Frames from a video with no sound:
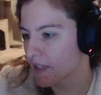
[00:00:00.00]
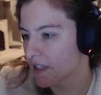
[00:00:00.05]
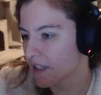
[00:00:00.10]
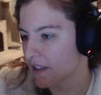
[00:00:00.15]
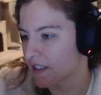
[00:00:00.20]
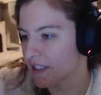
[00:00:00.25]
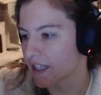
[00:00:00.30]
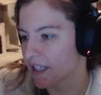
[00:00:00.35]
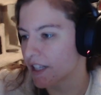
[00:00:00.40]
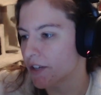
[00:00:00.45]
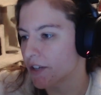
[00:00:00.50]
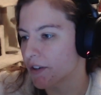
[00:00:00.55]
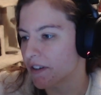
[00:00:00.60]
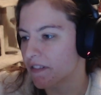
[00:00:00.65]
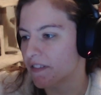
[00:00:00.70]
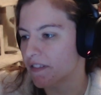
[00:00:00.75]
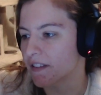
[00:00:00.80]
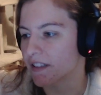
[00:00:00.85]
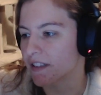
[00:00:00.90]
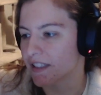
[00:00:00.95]
The sunny green
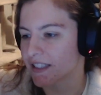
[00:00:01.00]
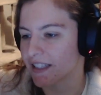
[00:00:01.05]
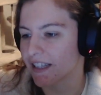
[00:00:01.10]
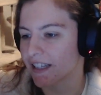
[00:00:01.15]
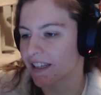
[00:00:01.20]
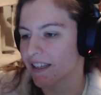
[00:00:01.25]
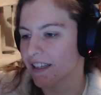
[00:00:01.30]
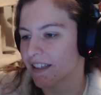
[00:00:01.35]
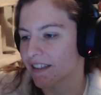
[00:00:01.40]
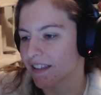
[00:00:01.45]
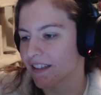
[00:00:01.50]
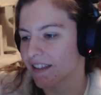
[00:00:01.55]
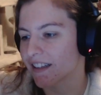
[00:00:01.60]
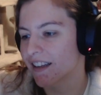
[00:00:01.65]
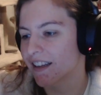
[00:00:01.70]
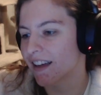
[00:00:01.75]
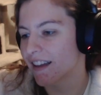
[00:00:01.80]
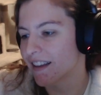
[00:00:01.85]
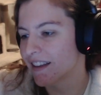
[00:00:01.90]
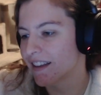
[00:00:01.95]
field aesthetic killed it.
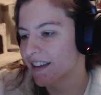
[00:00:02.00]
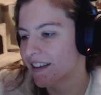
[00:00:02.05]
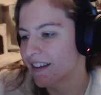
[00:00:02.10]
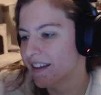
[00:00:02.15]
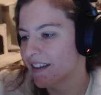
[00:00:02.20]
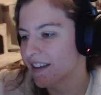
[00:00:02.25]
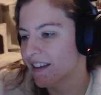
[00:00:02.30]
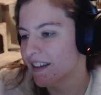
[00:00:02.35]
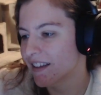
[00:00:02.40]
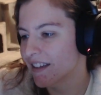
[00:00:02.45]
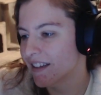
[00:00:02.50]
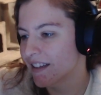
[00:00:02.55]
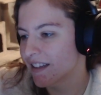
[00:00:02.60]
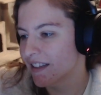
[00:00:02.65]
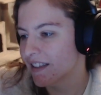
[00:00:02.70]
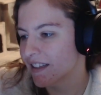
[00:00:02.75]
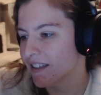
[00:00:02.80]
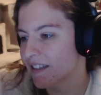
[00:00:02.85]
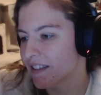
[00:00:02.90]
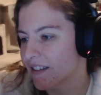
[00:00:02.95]

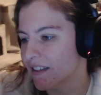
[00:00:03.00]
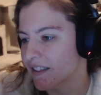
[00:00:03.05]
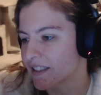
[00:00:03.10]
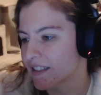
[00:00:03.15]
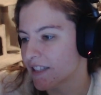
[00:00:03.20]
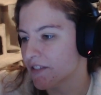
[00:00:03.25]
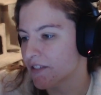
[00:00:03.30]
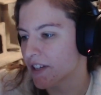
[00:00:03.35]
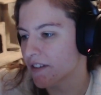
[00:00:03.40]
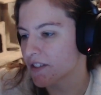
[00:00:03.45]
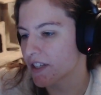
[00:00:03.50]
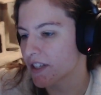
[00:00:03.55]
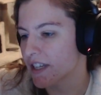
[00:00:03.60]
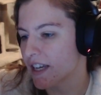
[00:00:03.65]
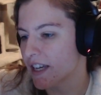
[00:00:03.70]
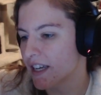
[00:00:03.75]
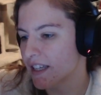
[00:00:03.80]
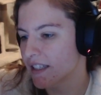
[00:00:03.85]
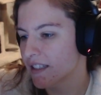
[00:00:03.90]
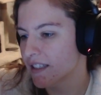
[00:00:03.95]
Again, safe travels, good
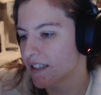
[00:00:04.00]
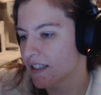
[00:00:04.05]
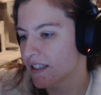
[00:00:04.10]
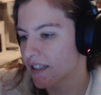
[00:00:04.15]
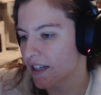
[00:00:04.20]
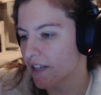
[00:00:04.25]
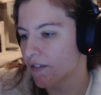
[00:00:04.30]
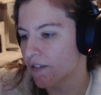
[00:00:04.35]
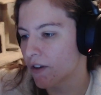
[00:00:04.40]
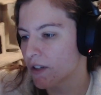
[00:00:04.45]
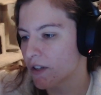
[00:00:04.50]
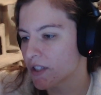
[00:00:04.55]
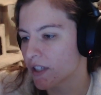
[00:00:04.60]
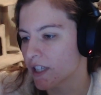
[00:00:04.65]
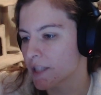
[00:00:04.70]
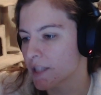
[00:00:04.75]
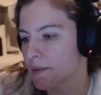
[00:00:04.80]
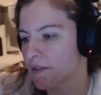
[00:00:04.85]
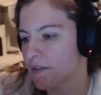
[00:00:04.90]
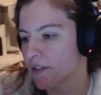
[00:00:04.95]
night. Are you focusing on
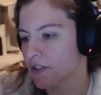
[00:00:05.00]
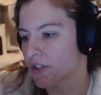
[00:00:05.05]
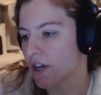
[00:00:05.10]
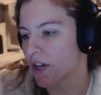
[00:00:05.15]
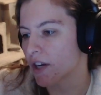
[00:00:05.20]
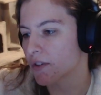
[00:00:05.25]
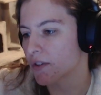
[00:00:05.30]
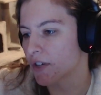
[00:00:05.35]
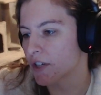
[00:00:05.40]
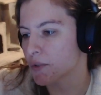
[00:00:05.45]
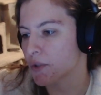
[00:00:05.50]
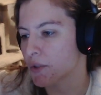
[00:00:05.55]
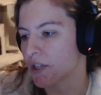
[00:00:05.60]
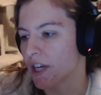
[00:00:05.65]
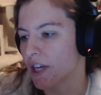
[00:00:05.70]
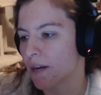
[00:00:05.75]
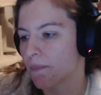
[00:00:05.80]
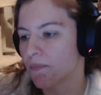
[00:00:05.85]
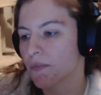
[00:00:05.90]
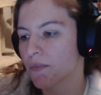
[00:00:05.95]
a specific genre or
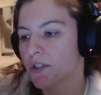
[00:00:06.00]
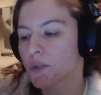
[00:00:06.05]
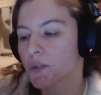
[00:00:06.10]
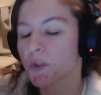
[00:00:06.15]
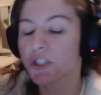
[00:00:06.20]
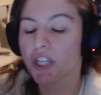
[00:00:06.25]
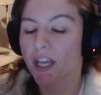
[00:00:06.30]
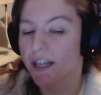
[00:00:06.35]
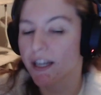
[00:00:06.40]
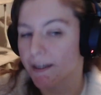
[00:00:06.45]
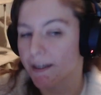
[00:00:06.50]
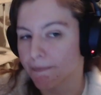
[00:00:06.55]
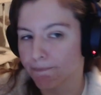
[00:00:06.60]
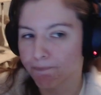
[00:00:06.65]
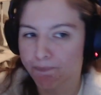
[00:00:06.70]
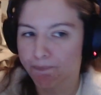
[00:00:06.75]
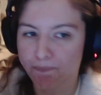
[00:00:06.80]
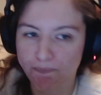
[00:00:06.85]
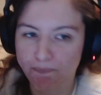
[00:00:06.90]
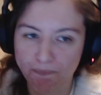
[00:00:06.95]
switching it up?
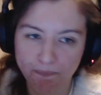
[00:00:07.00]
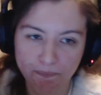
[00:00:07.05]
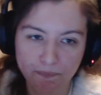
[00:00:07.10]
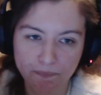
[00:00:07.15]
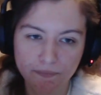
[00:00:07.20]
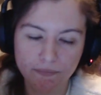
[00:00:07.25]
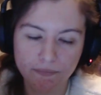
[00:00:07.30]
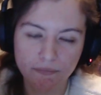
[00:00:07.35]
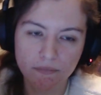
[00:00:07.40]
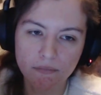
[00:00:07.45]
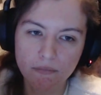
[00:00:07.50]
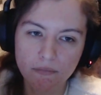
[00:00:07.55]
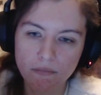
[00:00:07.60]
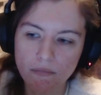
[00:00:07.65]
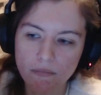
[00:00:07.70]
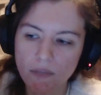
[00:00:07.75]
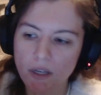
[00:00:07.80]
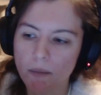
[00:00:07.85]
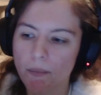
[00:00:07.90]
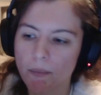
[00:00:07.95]

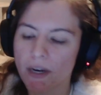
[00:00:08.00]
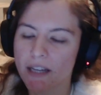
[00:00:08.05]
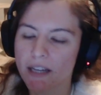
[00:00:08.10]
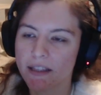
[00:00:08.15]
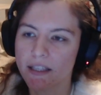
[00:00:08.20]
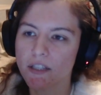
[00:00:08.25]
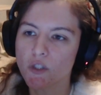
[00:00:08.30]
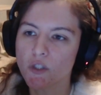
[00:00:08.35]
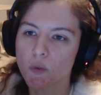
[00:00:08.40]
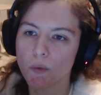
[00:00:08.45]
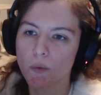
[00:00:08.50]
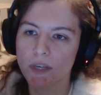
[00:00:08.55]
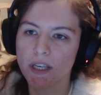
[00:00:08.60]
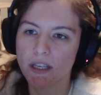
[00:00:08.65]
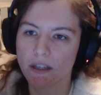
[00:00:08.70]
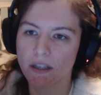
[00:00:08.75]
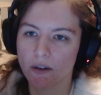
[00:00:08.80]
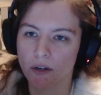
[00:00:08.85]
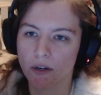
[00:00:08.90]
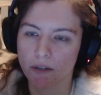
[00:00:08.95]
But this
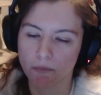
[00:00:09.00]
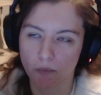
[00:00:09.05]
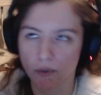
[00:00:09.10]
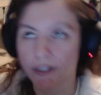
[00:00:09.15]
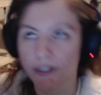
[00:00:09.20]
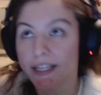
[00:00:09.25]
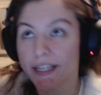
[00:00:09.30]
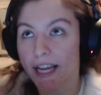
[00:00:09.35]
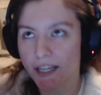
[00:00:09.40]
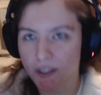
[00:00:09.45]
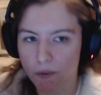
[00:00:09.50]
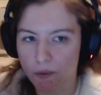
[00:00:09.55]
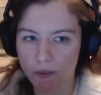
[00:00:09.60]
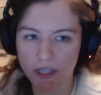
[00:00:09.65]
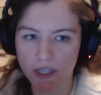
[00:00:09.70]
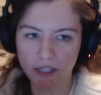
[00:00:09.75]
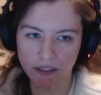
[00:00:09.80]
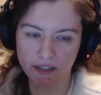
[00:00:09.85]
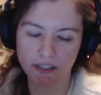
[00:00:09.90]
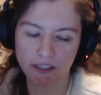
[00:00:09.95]
week, or well, next
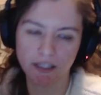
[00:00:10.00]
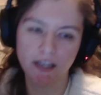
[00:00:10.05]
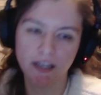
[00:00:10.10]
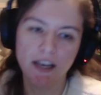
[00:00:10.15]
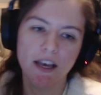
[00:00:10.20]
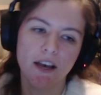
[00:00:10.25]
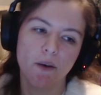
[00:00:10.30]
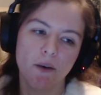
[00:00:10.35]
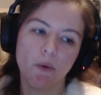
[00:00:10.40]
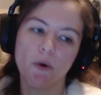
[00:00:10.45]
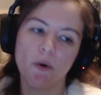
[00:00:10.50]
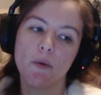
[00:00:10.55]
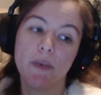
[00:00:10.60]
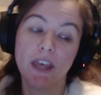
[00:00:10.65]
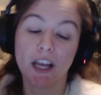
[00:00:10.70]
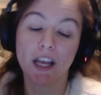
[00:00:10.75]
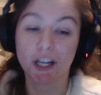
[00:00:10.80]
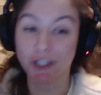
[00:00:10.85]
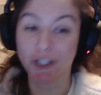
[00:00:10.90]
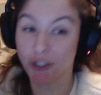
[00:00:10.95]
week's will
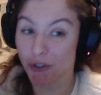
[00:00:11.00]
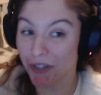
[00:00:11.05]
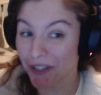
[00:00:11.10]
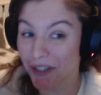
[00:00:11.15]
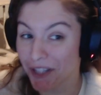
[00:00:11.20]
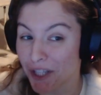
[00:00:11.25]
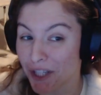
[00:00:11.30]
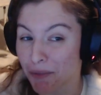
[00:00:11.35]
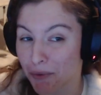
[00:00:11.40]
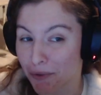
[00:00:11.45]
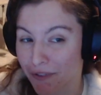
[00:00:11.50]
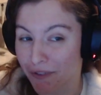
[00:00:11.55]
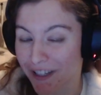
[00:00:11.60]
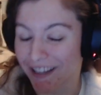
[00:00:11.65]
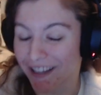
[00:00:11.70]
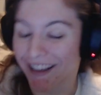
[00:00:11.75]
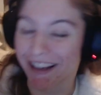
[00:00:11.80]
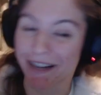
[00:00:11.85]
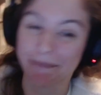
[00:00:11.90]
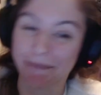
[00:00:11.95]
be an Australian
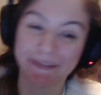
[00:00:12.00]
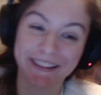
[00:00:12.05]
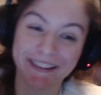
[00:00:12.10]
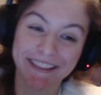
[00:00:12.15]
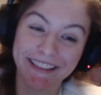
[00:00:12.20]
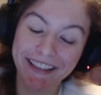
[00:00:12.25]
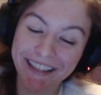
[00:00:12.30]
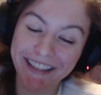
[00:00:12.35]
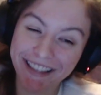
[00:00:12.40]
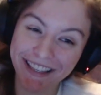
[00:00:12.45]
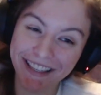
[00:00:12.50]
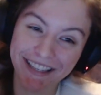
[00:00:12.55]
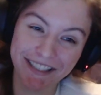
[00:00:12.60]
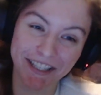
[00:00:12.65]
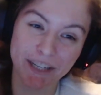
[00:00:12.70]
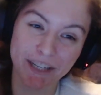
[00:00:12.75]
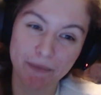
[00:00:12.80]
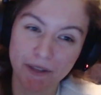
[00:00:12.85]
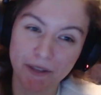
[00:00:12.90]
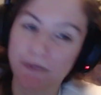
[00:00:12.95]
movie, and I'm thinking it's
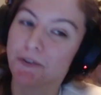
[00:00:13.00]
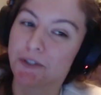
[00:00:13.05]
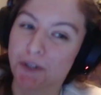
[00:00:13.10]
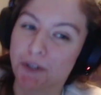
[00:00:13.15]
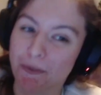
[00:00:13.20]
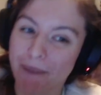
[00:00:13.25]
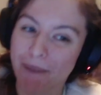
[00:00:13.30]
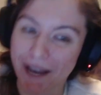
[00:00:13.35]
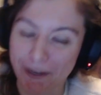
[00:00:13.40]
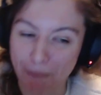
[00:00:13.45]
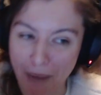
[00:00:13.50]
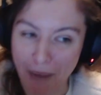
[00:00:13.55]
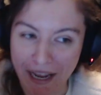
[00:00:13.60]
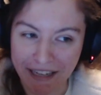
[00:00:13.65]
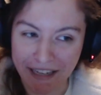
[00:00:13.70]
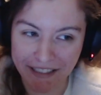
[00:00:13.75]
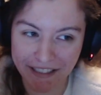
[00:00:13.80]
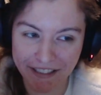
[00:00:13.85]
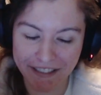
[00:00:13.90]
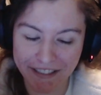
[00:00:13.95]
going to be the original Mad
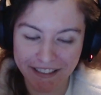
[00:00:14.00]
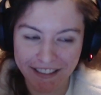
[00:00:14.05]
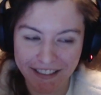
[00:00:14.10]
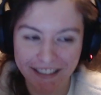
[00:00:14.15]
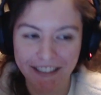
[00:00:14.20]
Max.